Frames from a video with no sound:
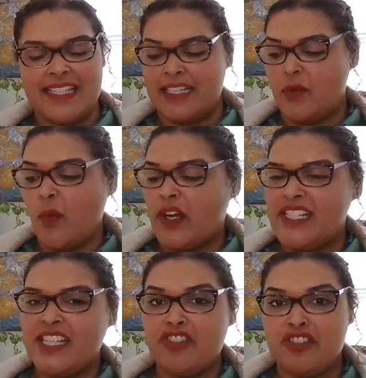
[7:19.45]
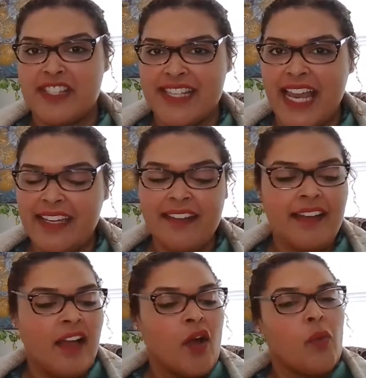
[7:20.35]
as in what is social selling,
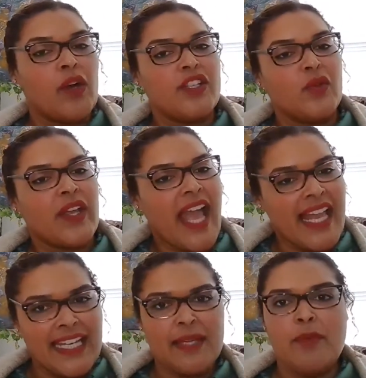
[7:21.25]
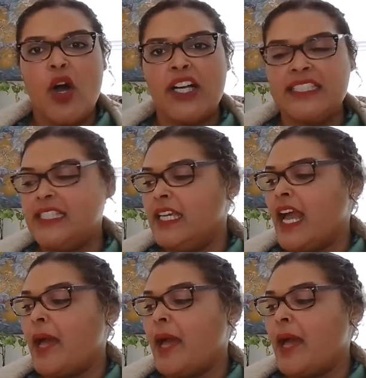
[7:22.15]
what is organic marketing.